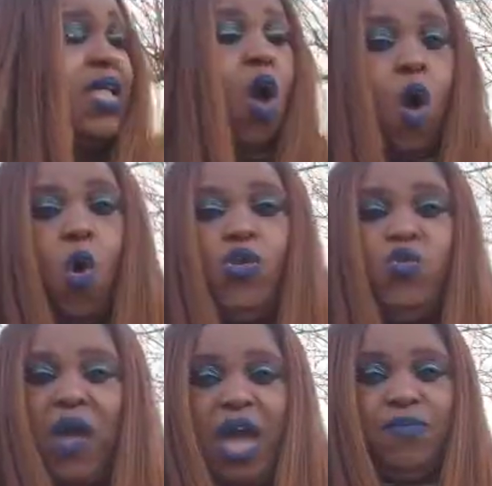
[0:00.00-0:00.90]
And all
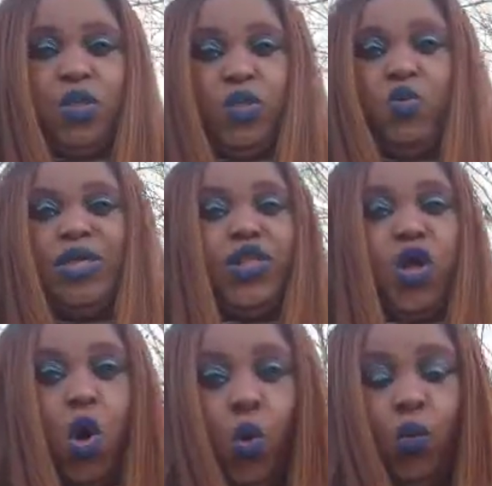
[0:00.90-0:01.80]
you have to do is
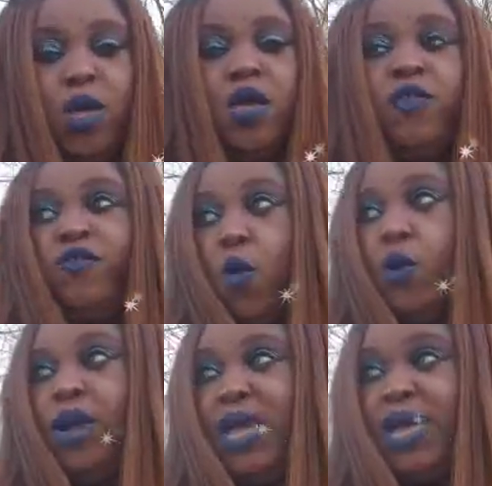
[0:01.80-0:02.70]
go
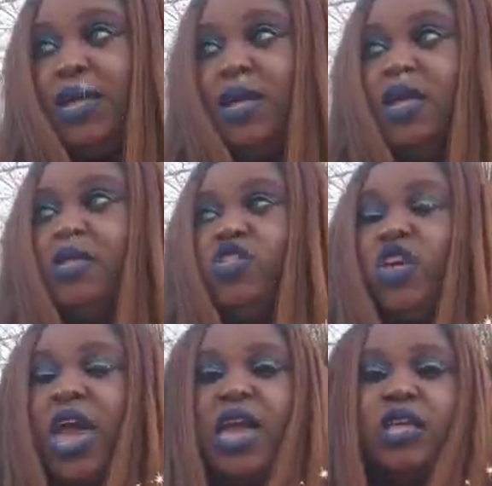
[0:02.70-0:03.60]
for it.
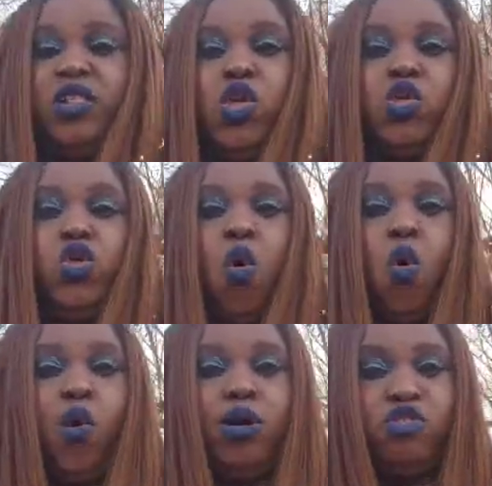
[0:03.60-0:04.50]
Chase
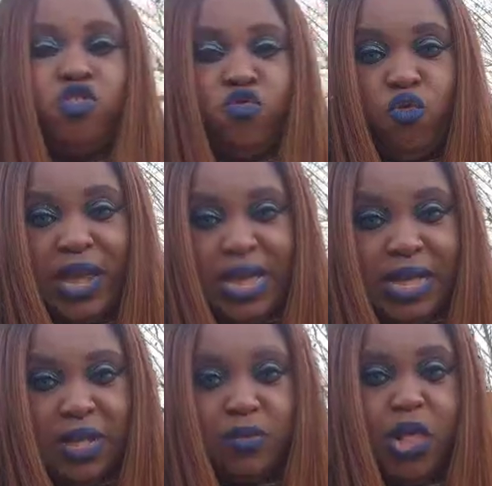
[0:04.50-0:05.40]
your
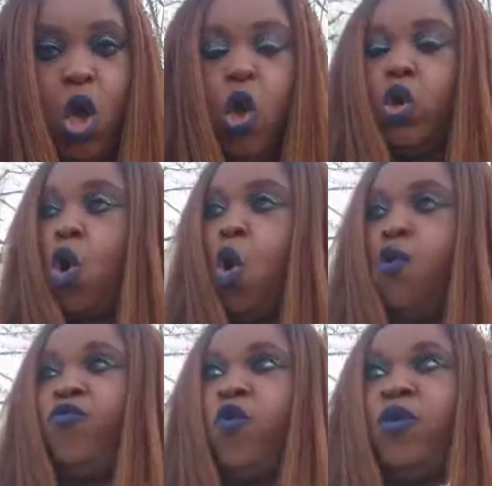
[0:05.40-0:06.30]
dreams.
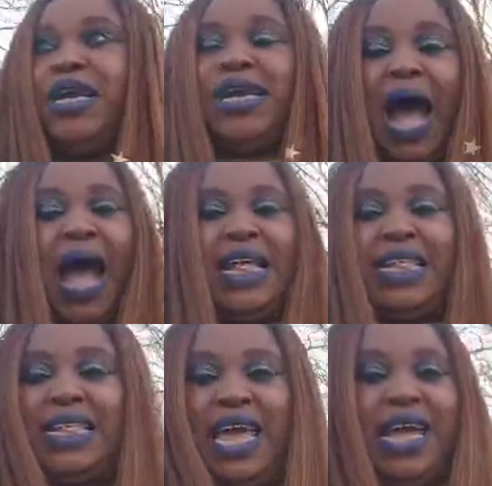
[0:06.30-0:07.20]
Go for it.
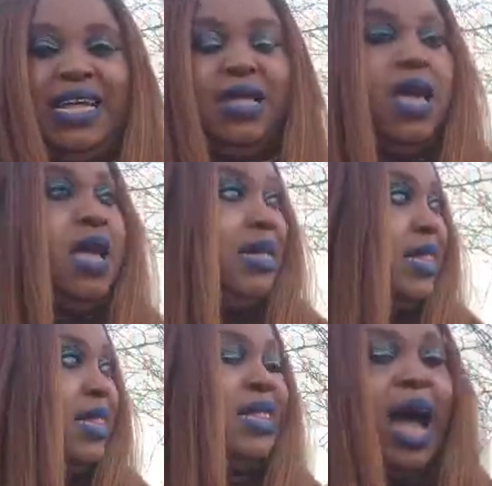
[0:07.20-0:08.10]
God said
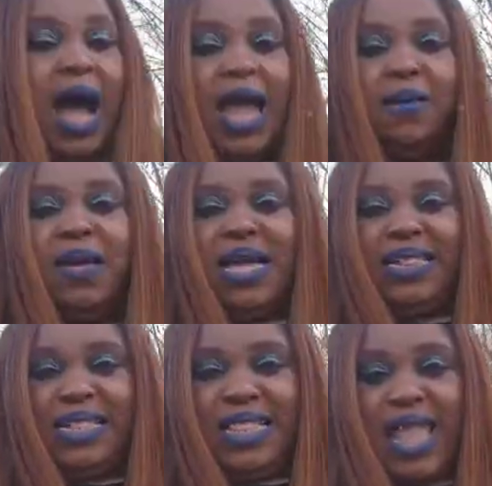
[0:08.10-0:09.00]
the time
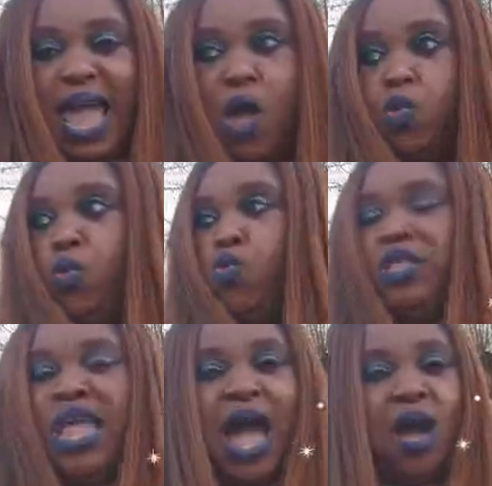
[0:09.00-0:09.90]
is now. Do
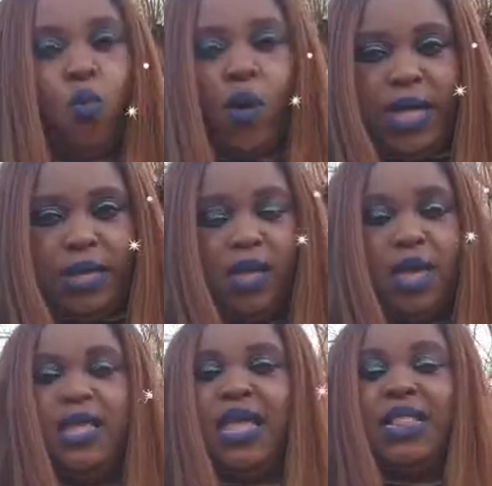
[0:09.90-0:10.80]
not wait.
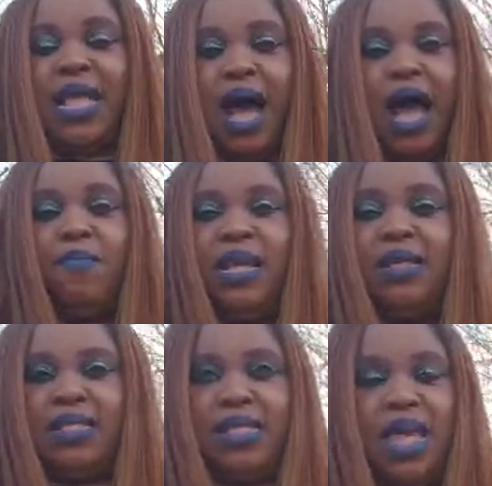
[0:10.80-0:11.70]
The time
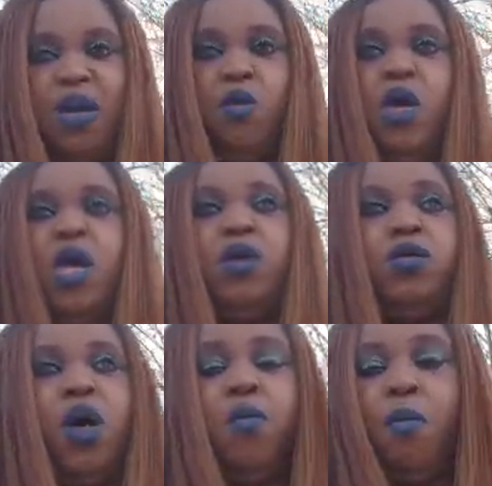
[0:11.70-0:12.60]
is now.
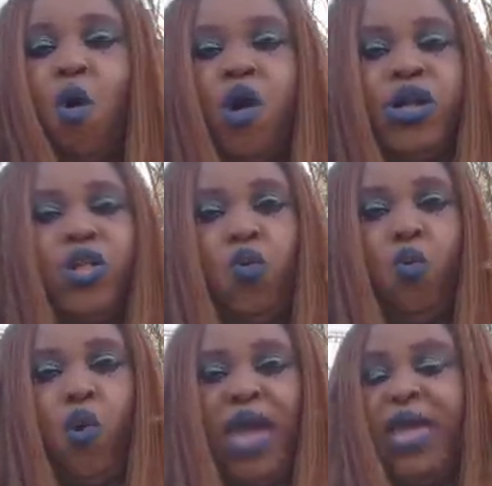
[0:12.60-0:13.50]
The more
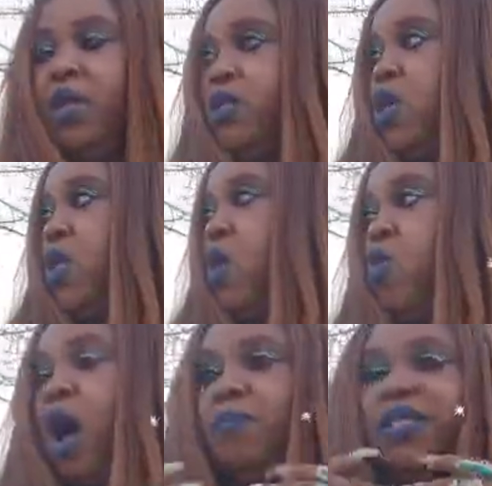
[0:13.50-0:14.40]
you wait, you
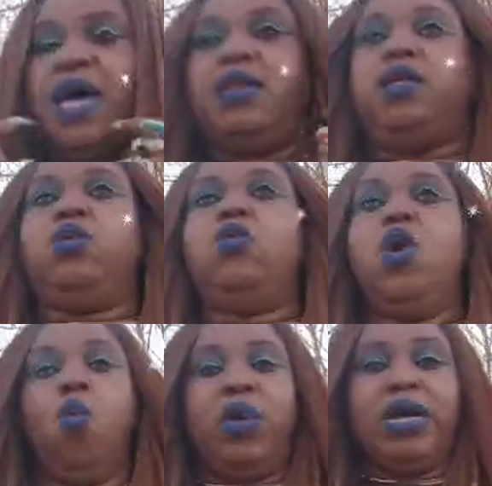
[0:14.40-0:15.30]
know, I'm telling you,
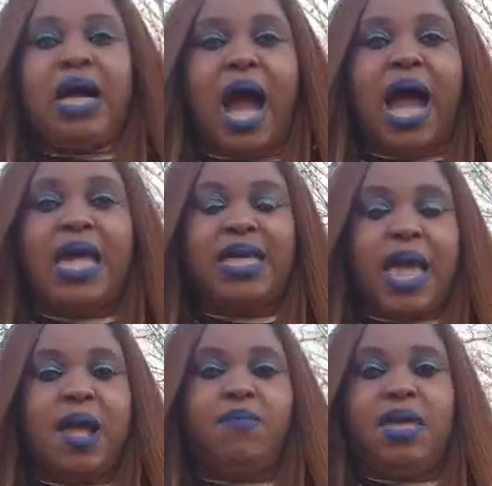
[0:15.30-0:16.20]
when God
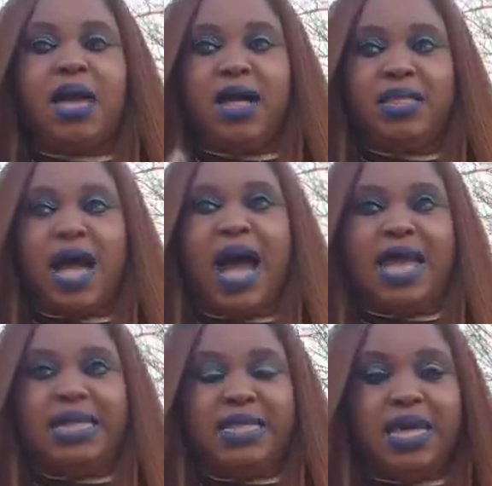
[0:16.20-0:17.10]
gave me uh, the
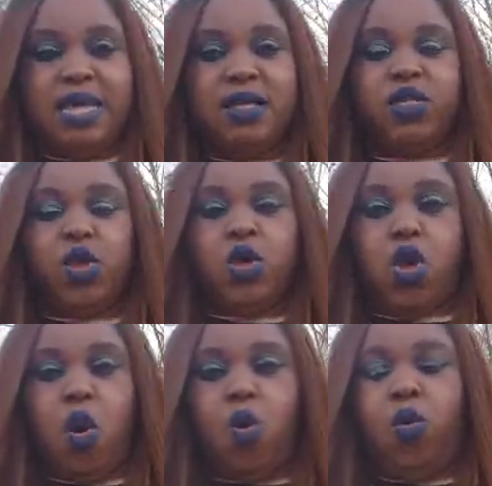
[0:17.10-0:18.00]
ideas to
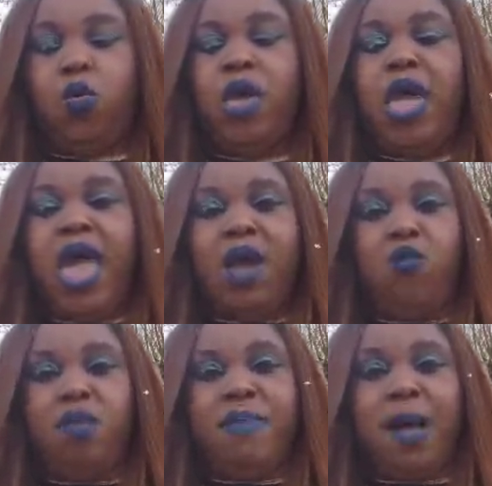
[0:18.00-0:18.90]
go
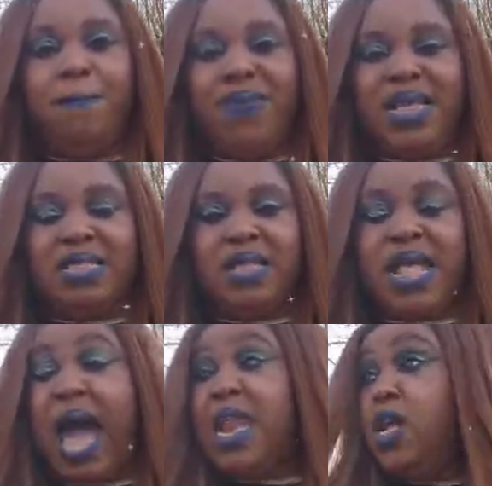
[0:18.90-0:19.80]
and with my
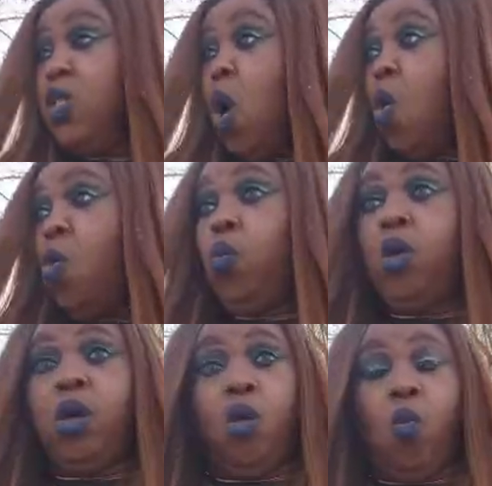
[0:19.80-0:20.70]
business, I didn't know
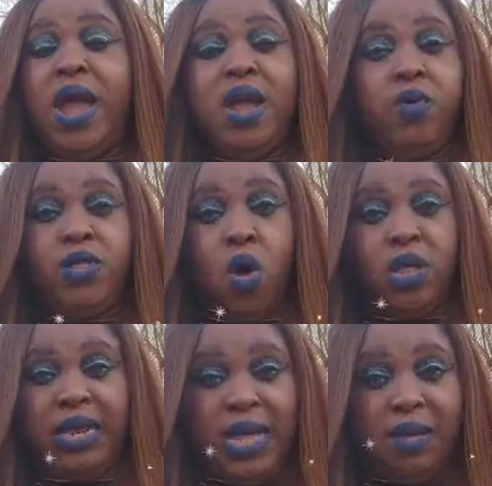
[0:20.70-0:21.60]
where it was
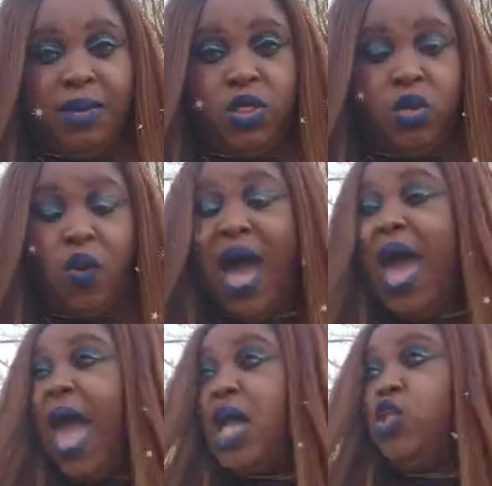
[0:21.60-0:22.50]
going to lead me to.
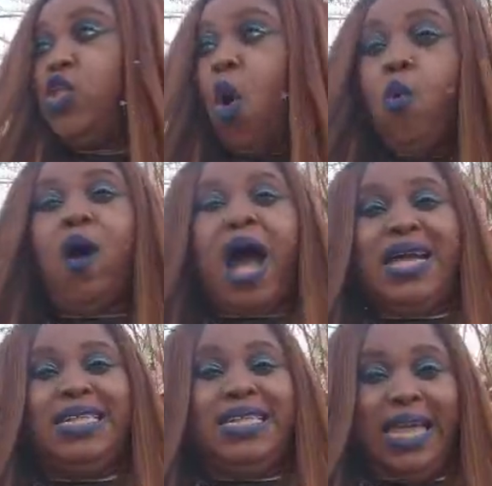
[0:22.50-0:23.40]
I had no
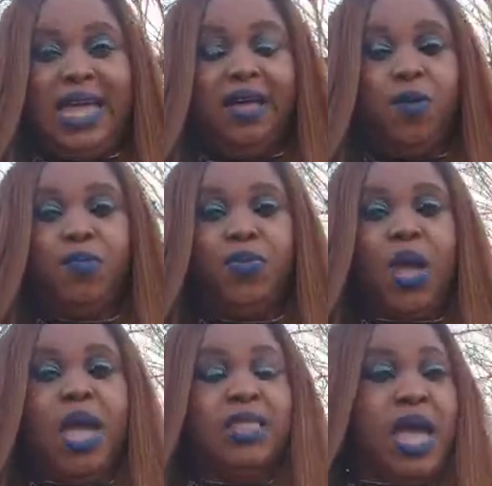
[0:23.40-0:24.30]
idea
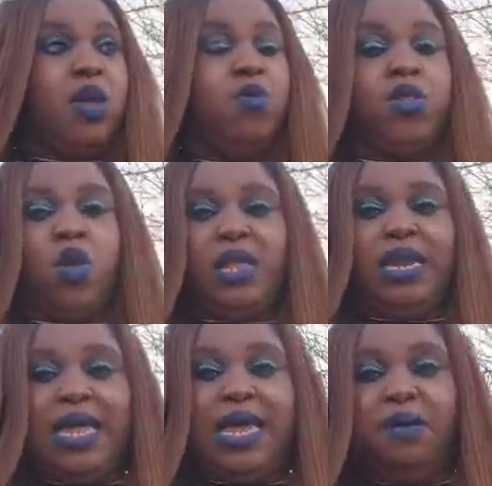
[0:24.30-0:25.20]
that it was going
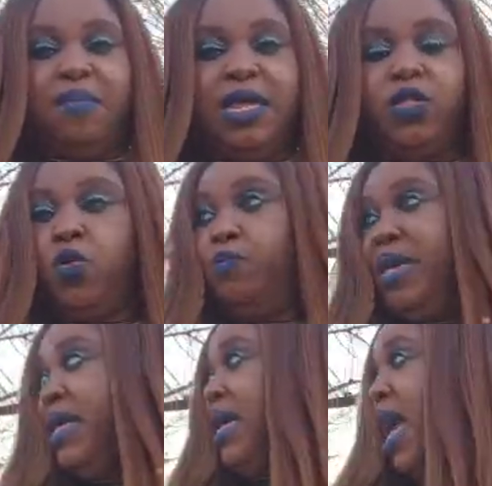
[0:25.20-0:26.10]
to lead me to
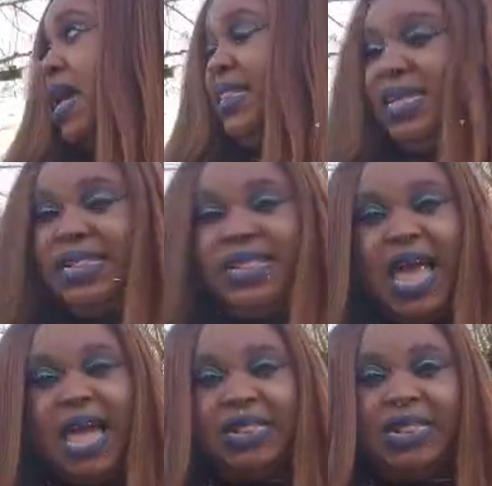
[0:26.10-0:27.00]
be a
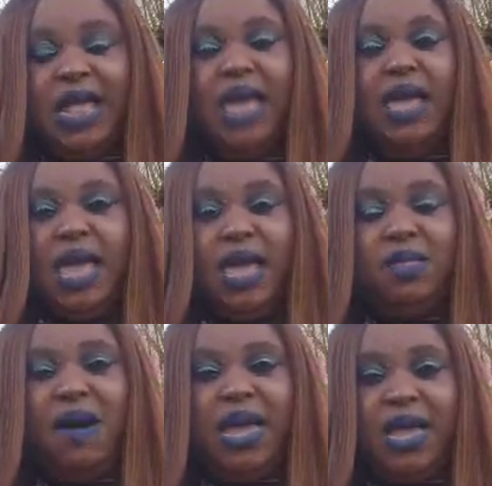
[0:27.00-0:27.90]
success
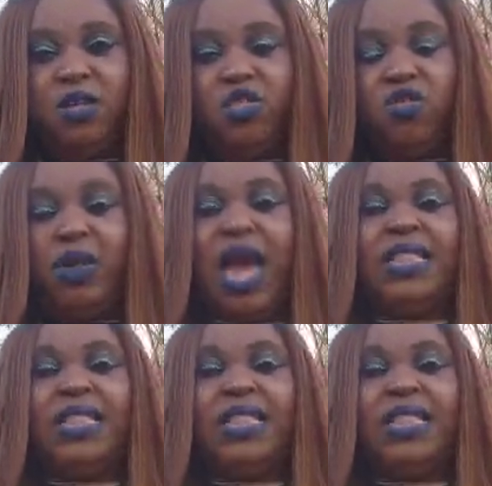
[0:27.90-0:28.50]
in my industry.